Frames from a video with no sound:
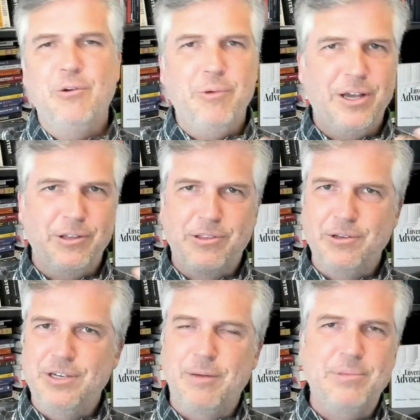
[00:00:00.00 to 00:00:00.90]
We go
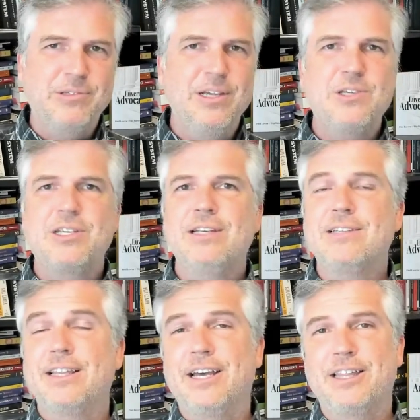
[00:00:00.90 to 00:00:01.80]
through depositions.
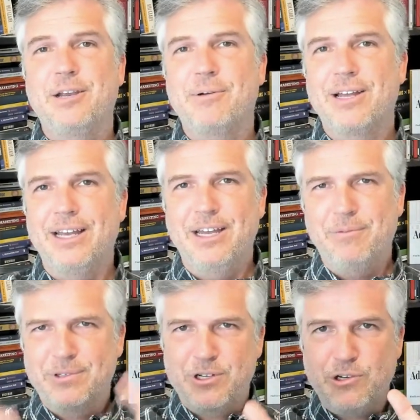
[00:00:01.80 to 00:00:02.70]
They thought they were going to
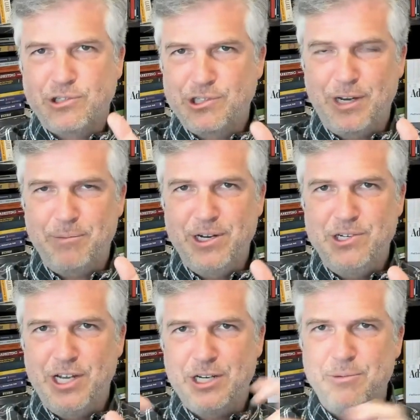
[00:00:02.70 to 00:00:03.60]
get what's called summary
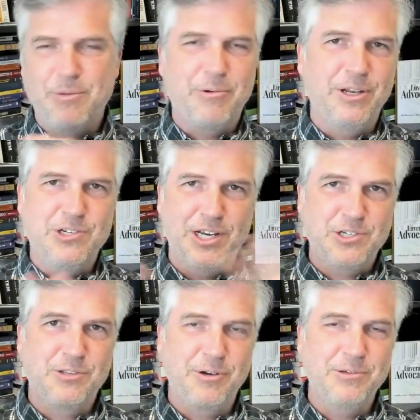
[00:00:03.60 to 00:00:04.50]
judgment, where the
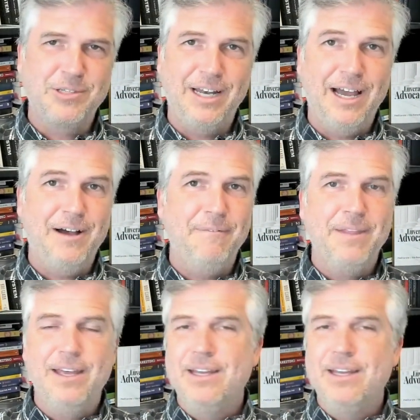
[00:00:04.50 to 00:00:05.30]
judge throws it out.